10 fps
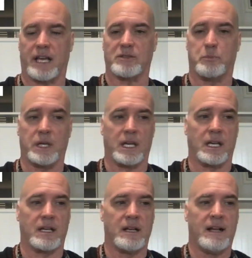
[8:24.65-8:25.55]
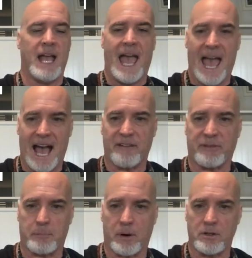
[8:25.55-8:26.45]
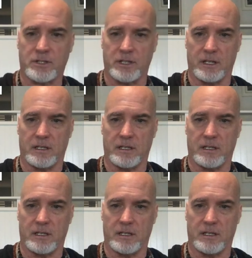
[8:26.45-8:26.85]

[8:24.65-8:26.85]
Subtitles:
as being half a person.